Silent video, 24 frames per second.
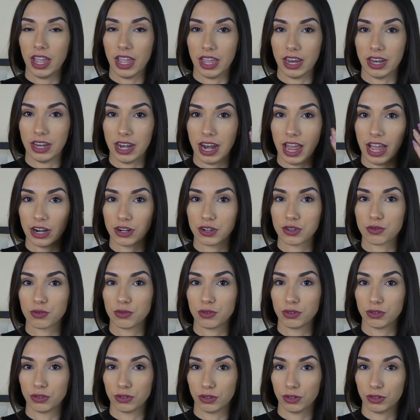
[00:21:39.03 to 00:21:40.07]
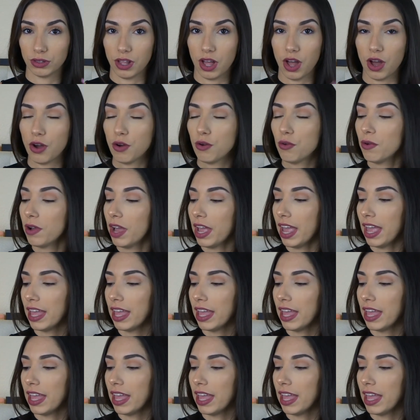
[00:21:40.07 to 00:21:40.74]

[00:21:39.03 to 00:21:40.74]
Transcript: and natural glow,